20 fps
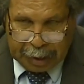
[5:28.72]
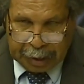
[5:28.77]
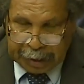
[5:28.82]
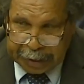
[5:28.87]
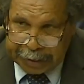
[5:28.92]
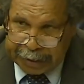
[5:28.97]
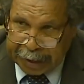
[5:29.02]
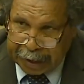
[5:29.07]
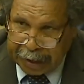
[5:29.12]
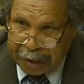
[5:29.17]
In
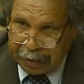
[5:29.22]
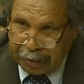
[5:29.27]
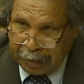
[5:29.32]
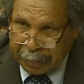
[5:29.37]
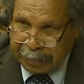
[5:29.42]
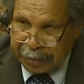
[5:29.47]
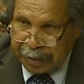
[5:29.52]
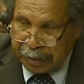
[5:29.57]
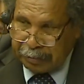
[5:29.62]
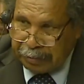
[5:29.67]
the second
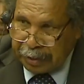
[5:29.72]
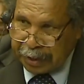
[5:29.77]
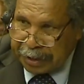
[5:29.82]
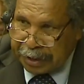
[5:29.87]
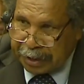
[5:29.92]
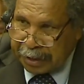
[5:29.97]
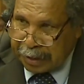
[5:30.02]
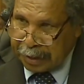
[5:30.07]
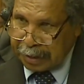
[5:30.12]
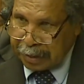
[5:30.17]
option,
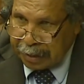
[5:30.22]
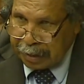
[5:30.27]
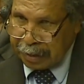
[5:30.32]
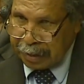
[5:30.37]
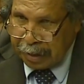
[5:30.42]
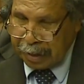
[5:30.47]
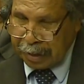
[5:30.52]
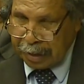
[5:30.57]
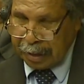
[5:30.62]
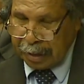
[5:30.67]
which
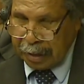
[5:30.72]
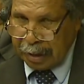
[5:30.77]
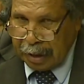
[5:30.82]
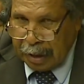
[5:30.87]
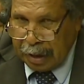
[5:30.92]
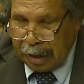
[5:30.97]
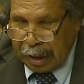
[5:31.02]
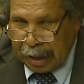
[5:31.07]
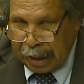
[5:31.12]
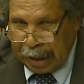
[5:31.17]

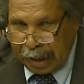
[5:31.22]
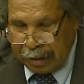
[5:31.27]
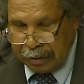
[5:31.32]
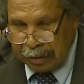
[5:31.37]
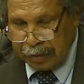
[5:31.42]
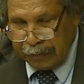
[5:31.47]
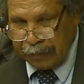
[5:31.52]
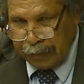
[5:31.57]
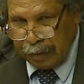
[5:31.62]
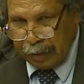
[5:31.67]

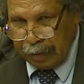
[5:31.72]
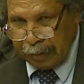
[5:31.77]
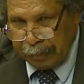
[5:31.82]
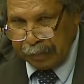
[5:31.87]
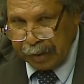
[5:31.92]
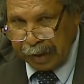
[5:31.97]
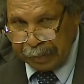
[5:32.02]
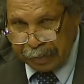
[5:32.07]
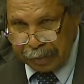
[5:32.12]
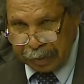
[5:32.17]
allows for
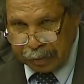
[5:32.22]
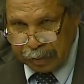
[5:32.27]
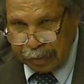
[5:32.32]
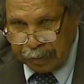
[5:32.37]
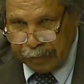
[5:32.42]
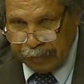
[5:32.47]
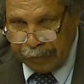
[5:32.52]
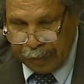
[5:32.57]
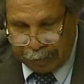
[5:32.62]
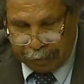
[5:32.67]
people
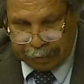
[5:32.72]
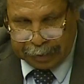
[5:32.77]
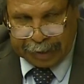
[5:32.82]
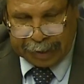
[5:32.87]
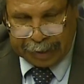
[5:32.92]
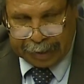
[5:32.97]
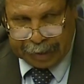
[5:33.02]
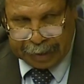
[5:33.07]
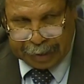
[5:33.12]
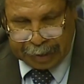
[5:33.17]
to
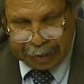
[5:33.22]
vote,